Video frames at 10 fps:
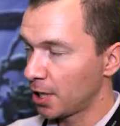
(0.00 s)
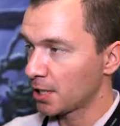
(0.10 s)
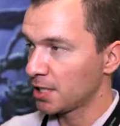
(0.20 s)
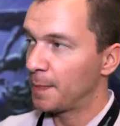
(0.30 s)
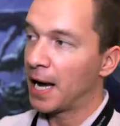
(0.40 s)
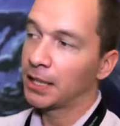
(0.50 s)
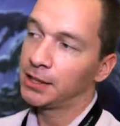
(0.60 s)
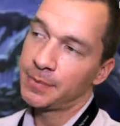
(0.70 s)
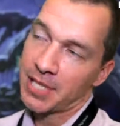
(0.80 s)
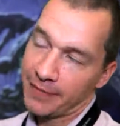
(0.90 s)
causing the
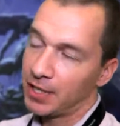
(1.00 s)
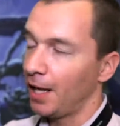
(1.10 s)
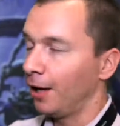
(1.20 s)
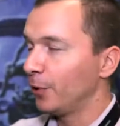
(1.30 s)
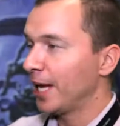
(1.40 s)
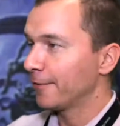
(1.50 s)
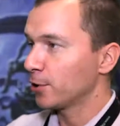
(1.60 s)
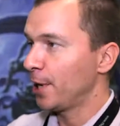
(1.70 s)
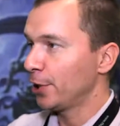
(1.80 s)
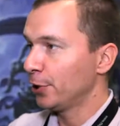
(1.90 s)
apocalypse. Heaven and Hell went after
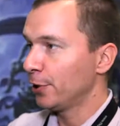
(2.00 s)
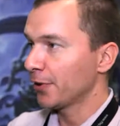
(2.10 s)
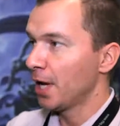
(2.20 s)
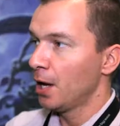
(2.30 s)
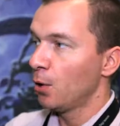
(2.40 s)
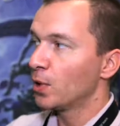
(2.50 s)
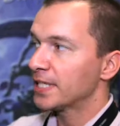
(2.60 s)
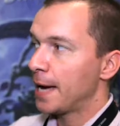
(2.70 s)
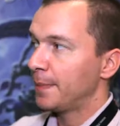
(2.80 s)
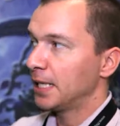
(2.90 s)
him on Earth. What's
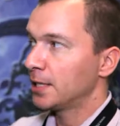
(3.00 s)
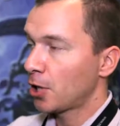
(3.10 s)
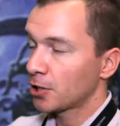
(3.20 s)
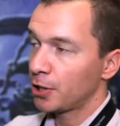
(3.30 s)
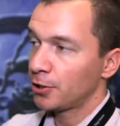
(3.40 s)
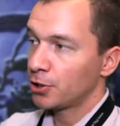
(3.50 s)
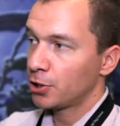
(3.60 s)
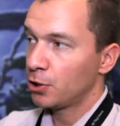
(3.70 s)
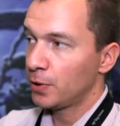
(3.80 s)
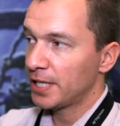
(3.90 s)
happening in Darksiders
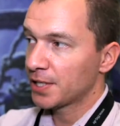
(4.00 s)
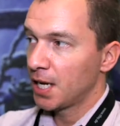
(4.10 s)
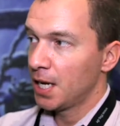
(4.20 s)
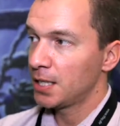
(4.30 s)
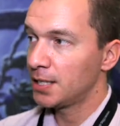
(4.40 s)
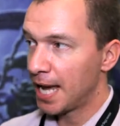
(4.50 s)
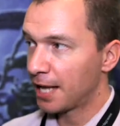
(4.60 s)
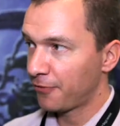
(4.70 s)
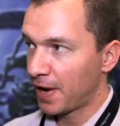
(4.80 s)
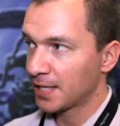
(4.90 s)
2 is
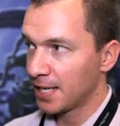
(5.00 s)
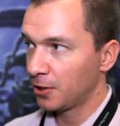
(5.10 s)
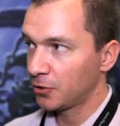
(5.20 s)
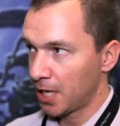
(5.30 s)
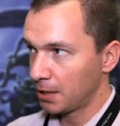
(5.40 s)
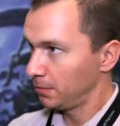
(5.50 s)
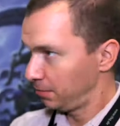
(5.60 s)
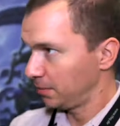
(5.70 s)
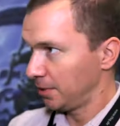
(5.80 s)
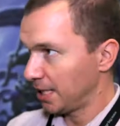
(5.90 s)
Death finds out that
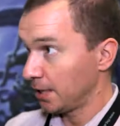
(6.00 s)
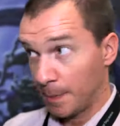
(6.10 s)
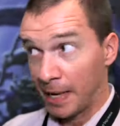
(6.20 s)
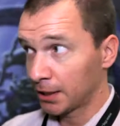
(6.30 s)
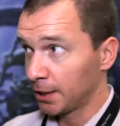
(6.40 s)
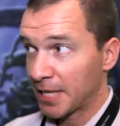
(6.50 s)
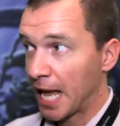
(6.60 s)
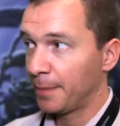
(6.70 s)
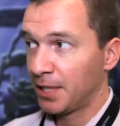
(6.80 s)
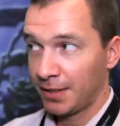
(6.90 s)
the apocalypse
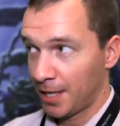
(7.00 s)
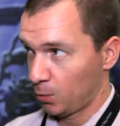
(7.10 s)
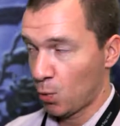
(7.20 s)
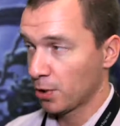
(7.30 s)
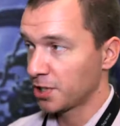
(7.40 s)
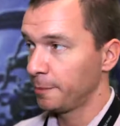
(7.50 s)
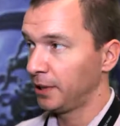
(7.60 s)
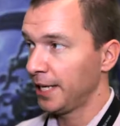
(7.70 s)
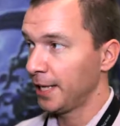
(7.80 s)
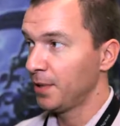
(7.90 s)
happened and that War is to
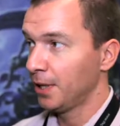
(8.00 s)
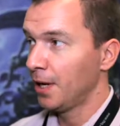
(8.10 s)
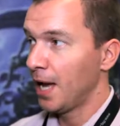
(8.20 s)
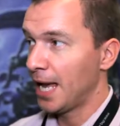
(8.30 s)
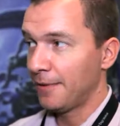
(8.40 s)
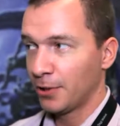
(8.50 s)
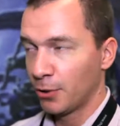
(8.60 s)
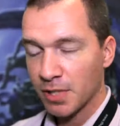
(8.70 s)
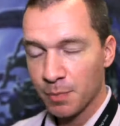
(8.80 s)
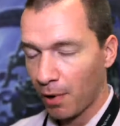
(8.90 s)
blame. And he
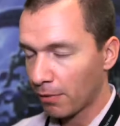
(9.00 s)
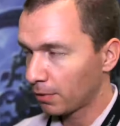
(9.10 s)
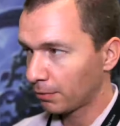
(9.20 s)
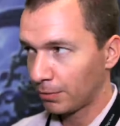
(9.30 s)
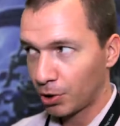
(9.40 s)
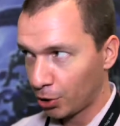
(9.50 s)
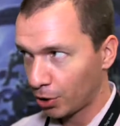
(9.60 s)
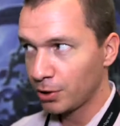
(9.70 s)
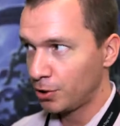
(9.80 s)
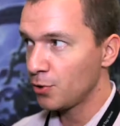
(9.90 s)
knows his brother
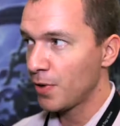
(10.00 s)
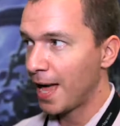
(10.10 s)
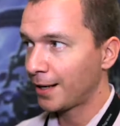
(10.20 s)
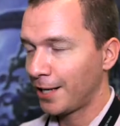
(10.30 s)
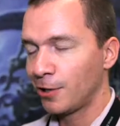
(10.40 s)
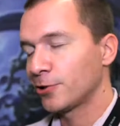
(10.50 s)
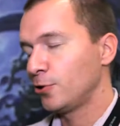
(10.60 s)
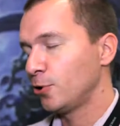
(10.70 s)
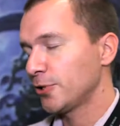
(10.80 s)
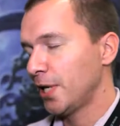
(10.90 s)
couldn't do that, and he also
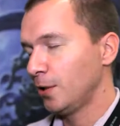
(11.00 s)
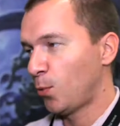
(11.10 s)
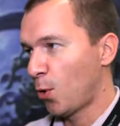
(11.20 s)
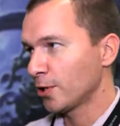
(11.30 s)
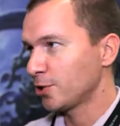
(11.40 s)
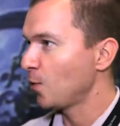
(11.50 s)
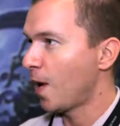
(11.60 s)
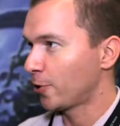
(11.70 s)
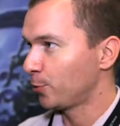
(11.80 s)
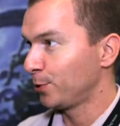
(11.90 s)
knows that War is too
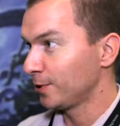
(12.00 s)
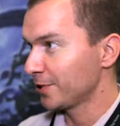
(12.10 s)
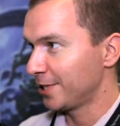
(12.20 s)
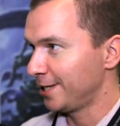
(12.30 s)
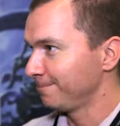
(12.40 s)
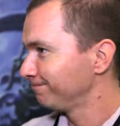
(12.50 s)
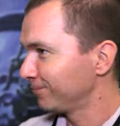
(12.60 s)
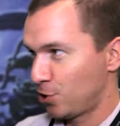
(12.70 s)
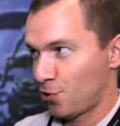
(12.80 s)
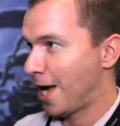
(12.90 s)
honorable to
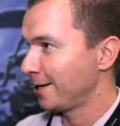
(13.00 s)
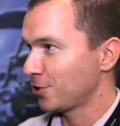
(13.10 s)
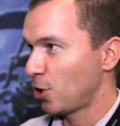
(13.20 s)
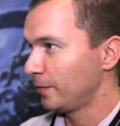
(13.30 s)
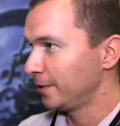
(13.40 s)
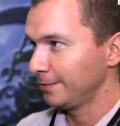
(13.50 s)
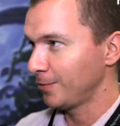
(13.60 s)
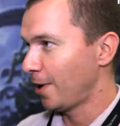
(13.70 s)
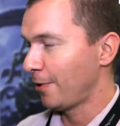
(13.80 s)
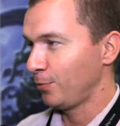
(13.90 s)
try and solve it
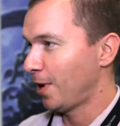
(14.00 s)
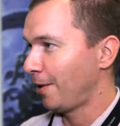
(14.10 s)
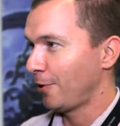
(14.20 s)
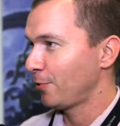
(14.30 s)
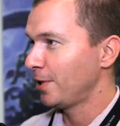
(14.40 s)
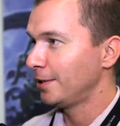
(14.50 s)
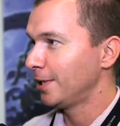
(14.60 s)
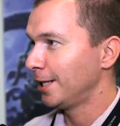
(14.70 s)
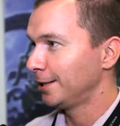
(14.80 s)
other than